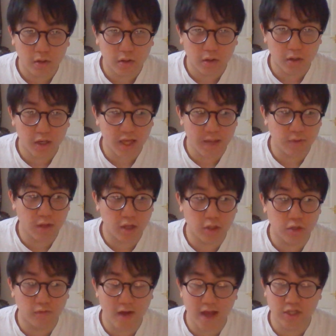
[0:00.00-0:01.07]
You're going to
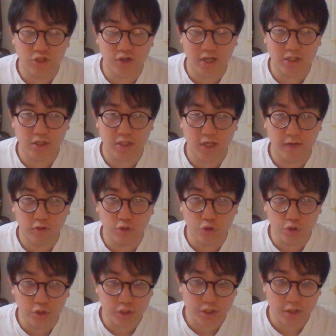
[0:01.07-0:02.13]
keep distracting yourself,
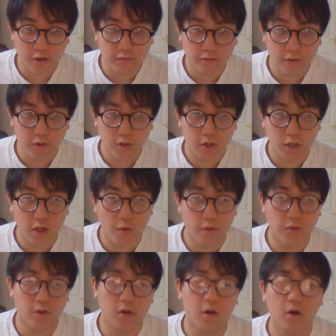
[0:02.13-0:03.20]
deluding yourself?
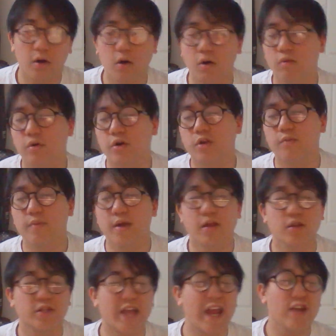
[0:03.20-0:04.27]
With, oh, could have
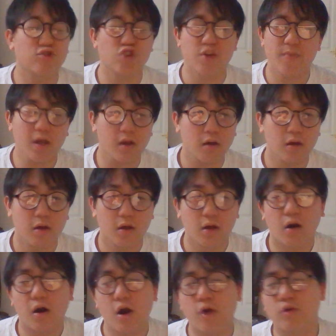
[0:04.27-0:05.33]
been daydreaming.
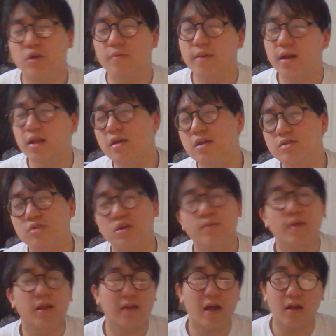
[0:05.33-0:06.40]
Oh, could have been like this, could have
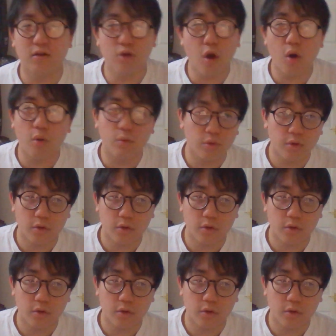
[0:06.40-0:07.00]
been like that. No.